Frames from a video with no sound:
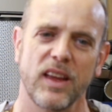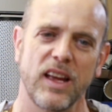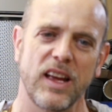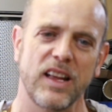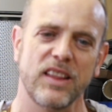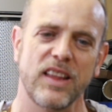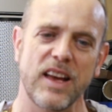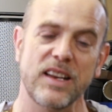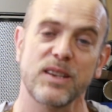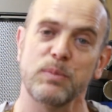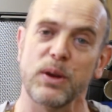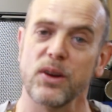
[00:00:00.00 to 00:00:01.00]
and that
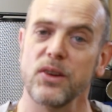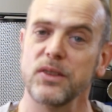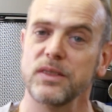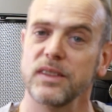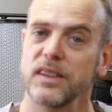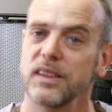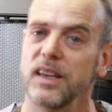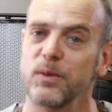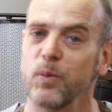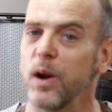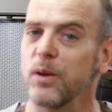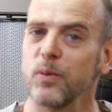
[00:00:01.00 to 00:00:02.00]
is because
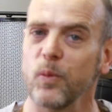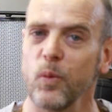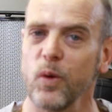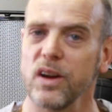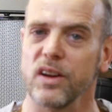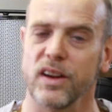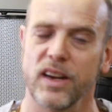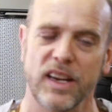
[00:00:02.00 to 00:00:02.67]
it won't work.